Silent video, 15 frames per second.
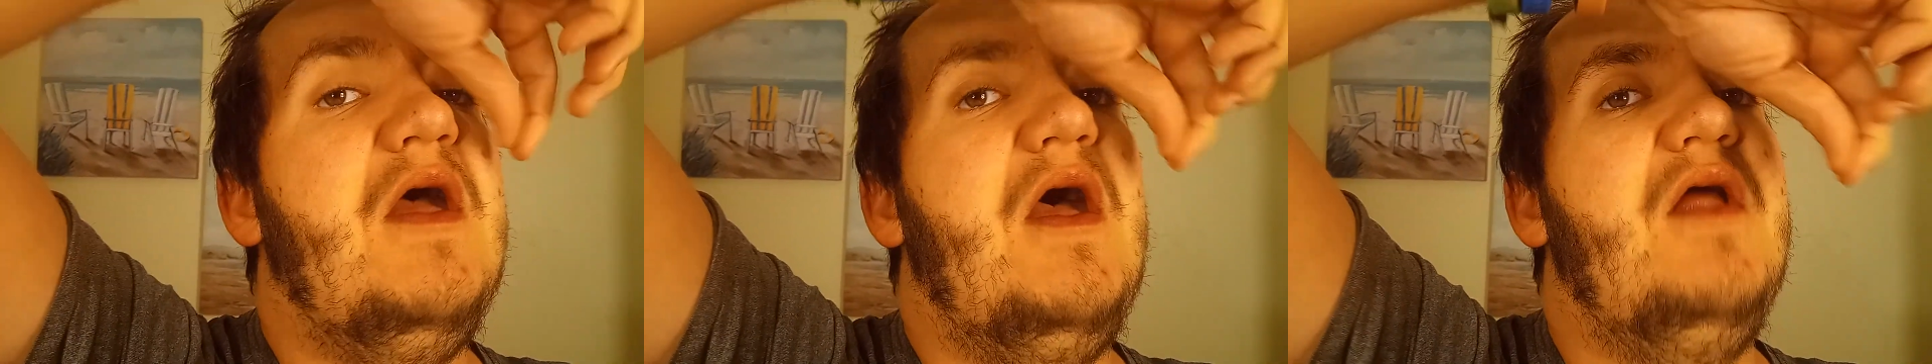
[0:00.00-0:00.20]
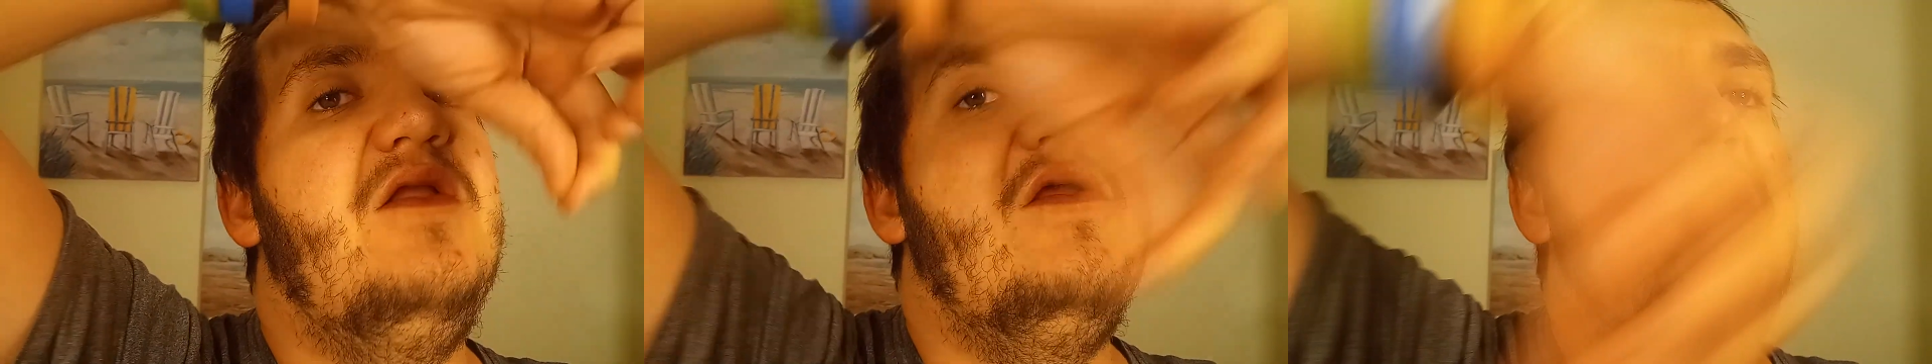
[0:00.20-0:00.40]

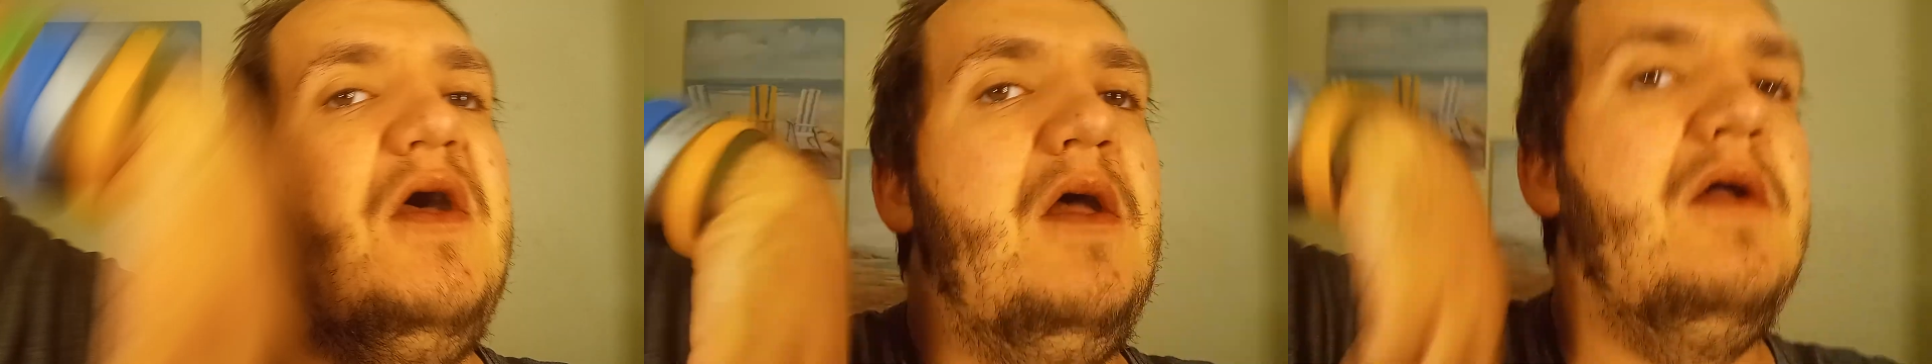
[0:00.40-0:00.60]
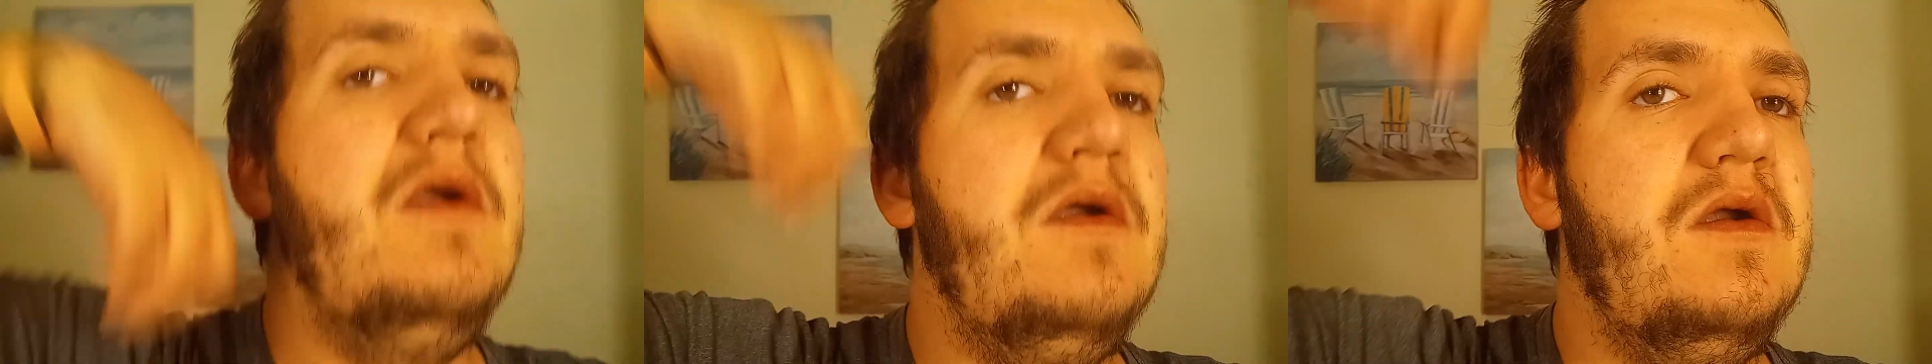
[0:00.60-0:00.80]
and
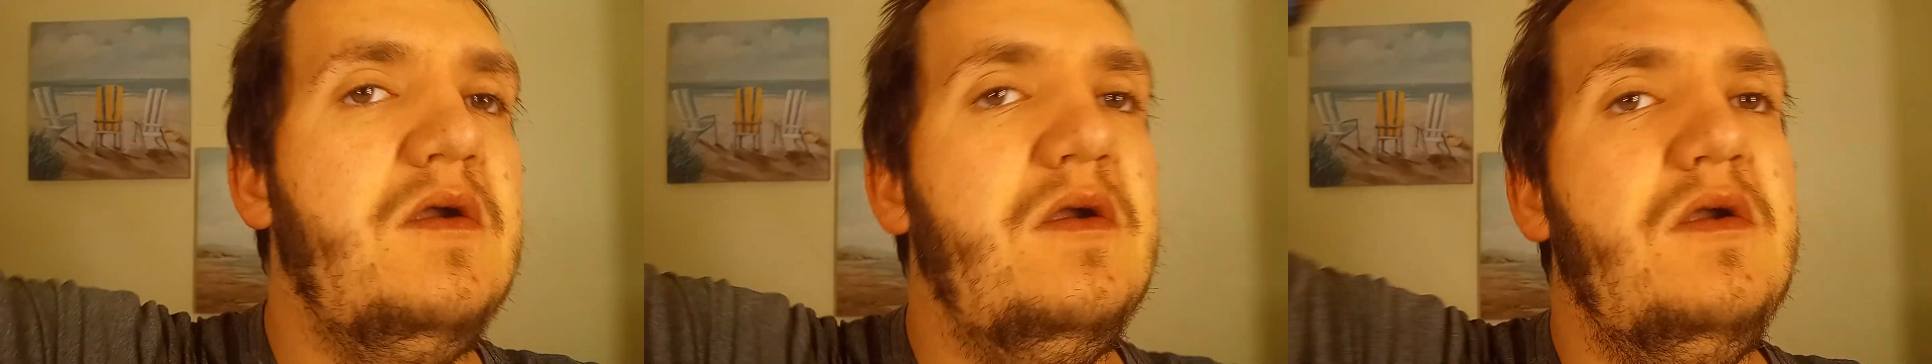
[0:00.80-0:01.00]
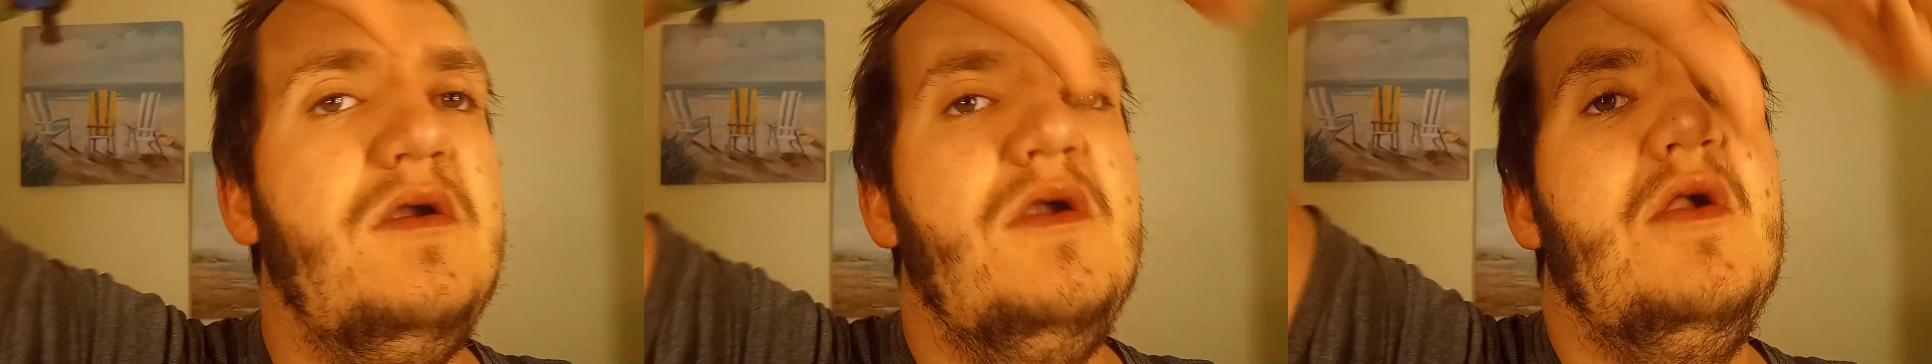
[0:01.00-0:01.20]
uh,
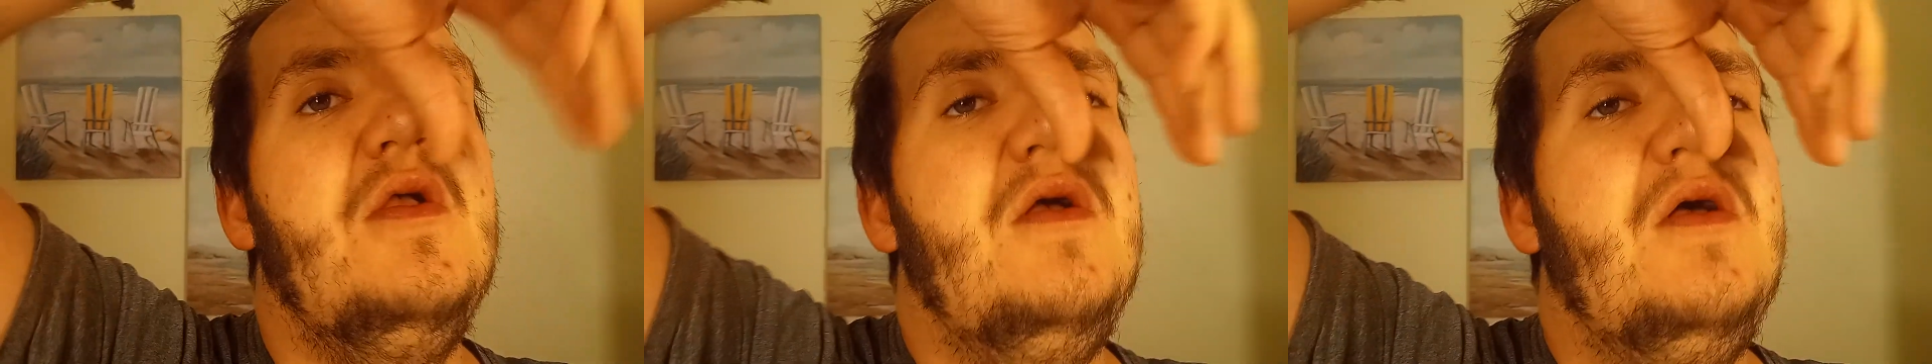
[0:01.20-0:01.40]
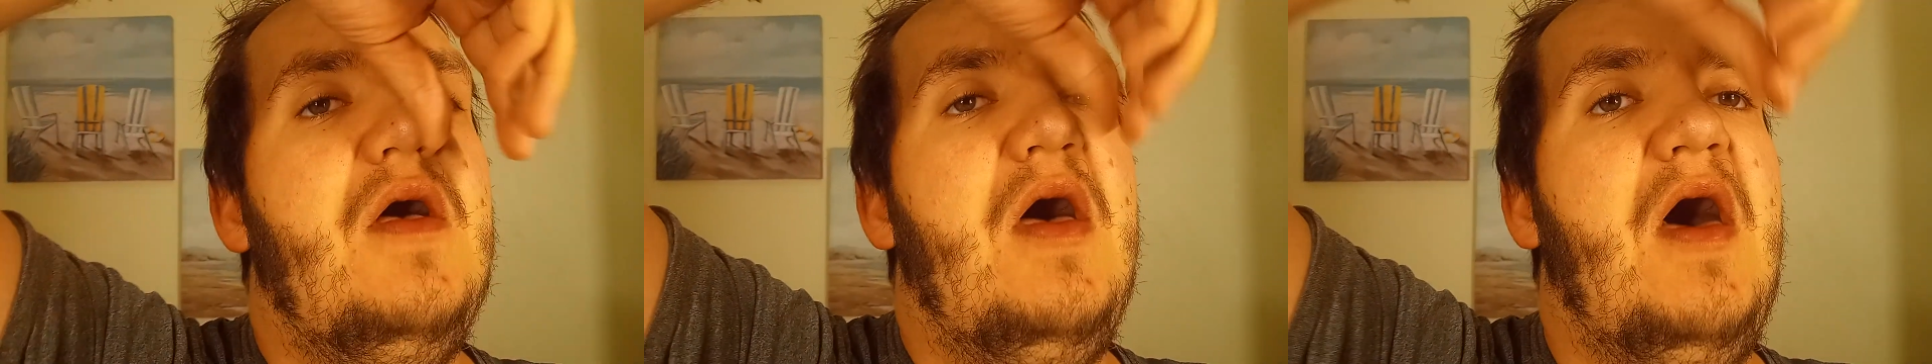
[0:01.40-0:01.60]

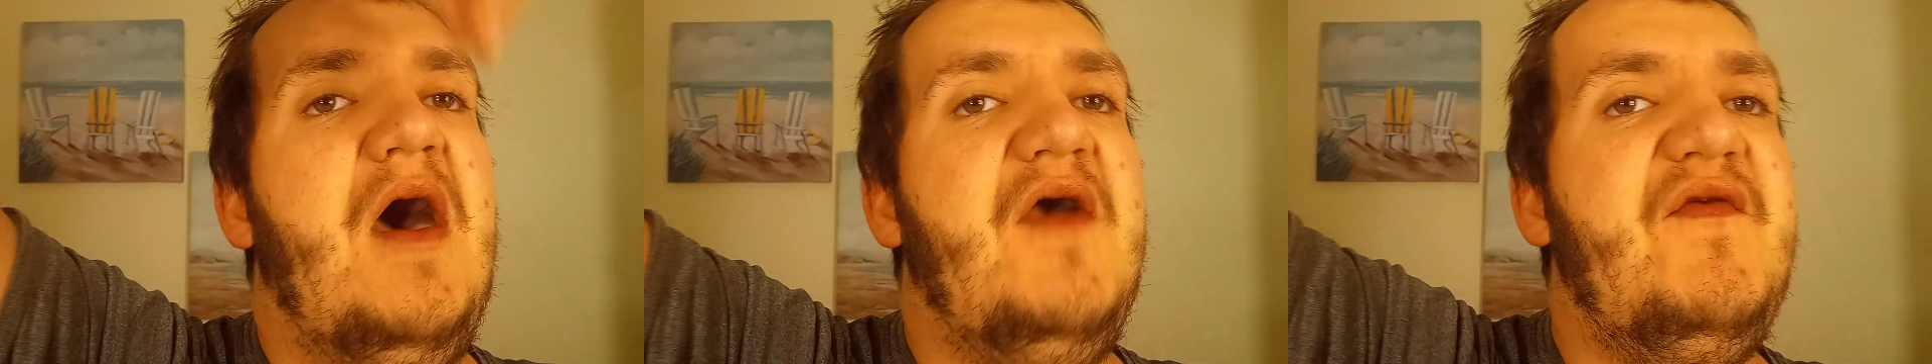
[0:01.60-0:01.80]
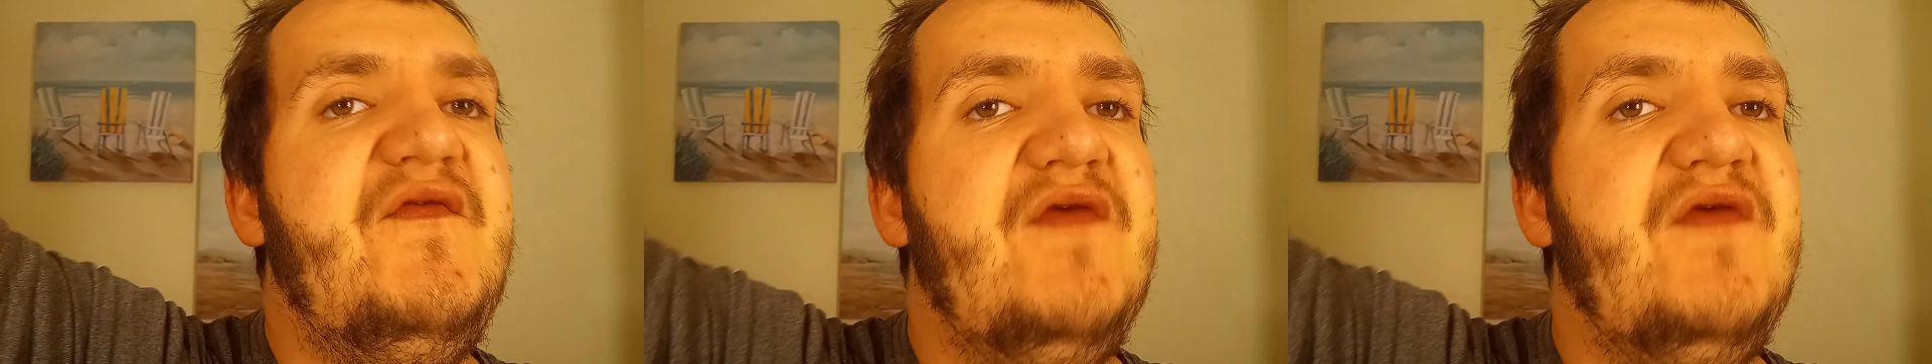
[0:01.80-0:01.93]
I